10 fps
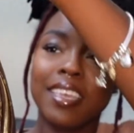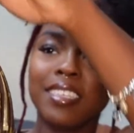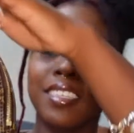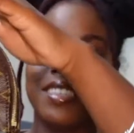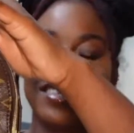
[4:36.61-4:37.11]

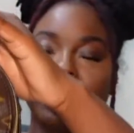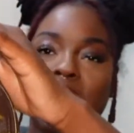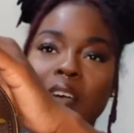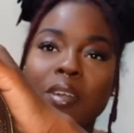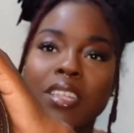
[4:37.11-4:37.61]
So this is
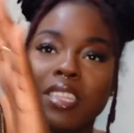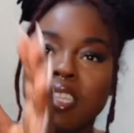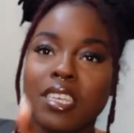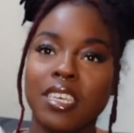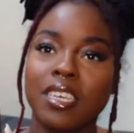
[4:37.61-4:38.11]
how it
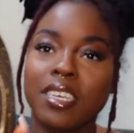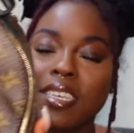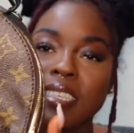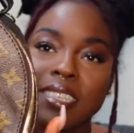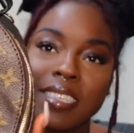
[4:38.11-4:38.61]

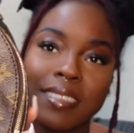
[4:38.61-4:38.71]
looks.